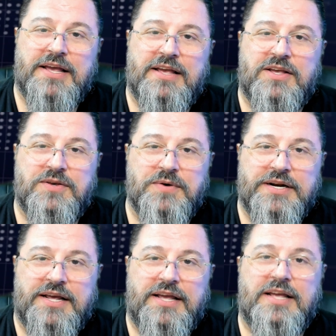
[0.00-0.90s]

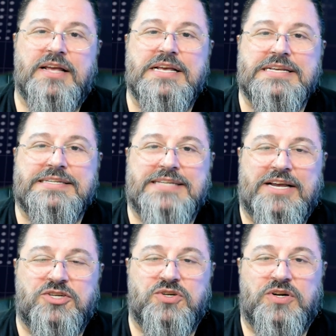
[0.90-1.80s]
Q&A
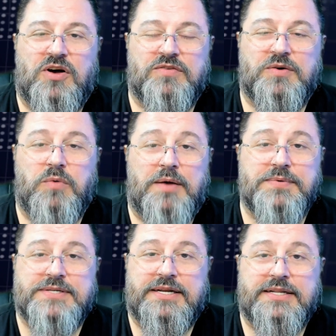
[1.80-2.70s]
session of the
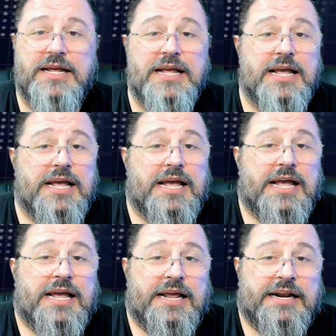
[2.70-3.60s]
website.
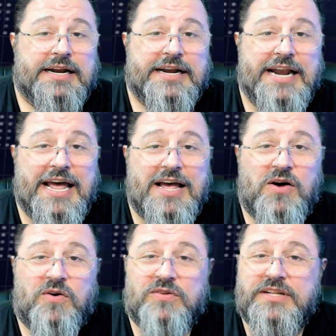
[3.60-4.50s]

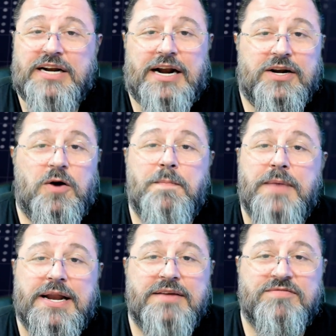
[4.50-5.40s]
Now, there are not
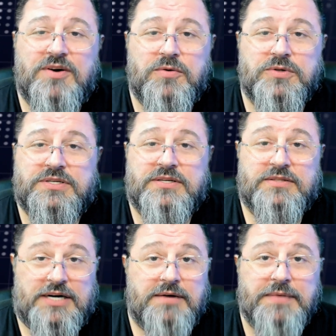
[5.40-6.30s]
many votes.
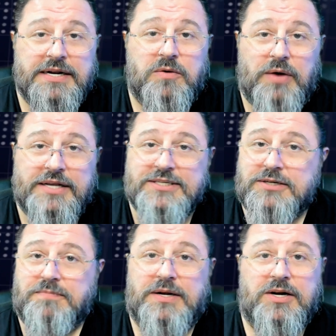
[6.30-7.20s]
There are many
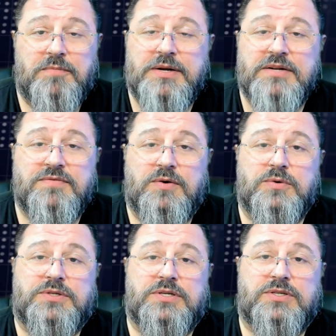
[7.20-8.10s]
questions, but not many
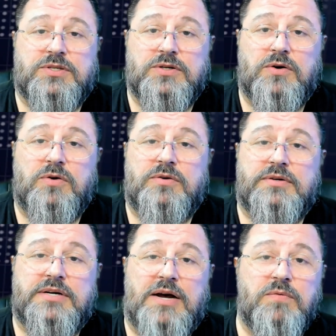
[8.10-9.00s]
votes. So
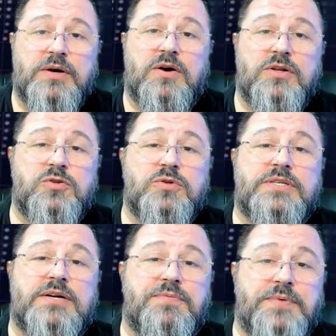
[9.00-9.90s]
now we're going to
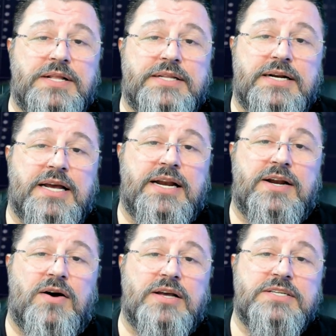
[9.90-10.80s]
start filtering and
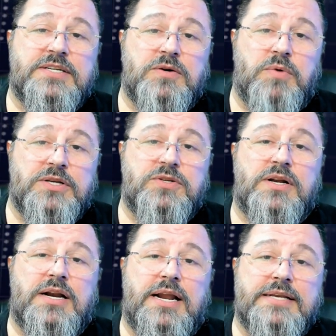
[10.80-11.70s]
not answering
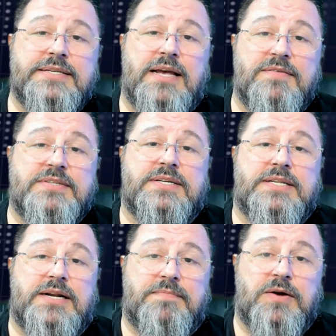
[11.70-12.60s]
questions unless they have a
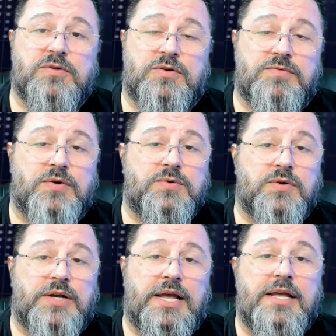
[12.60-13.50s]
certain amount of vote,
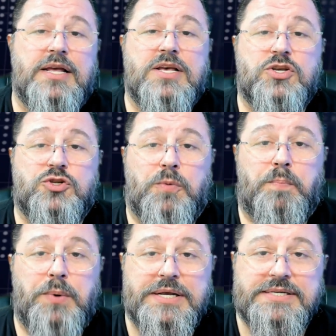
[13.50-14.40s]
okay? So
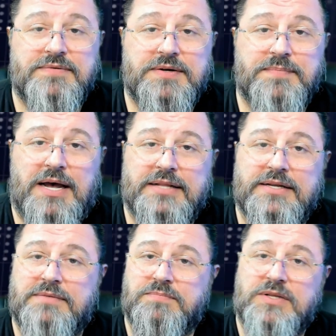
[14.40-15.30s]
please,
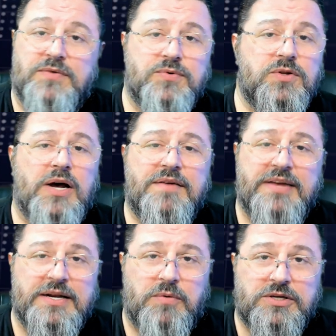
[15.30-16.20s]
everybody, if you don't have
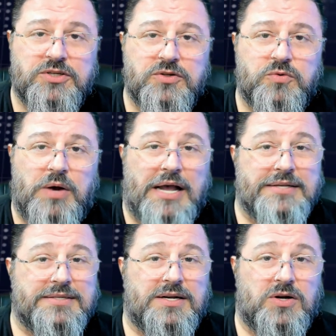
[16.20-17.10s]
any question to
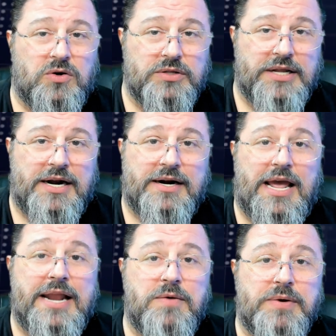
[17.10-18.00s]
ask, go there.
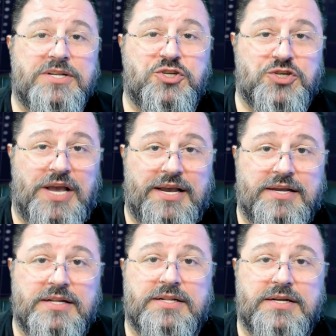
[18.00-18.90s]
Anyway, check
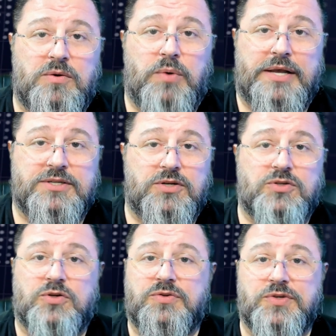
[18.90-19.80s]
the question.
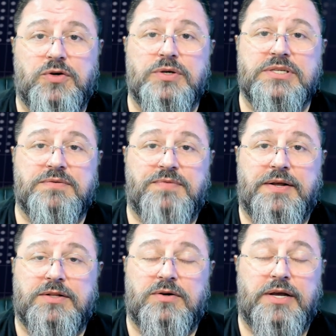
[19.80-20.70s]
So if you go in
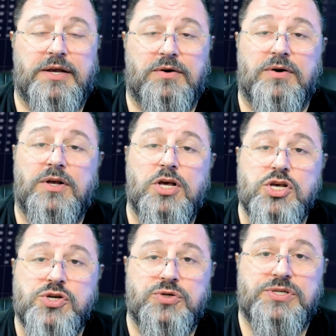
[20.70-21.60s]
SimFly.io,
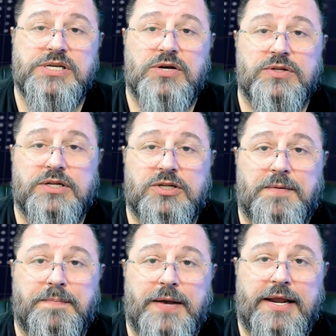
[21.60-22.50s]
you see on the
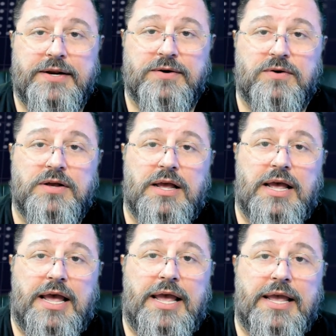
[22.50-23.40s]
top menu,
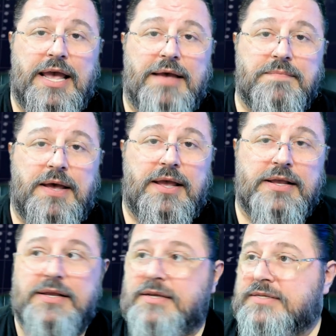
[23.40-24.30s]

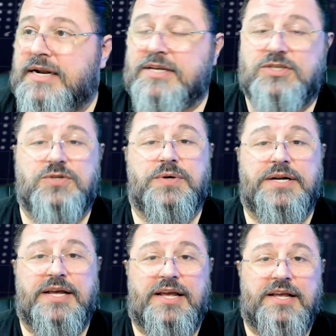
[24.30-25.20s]

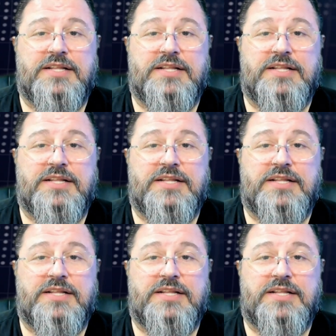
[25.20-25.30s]
AMA/Q&A.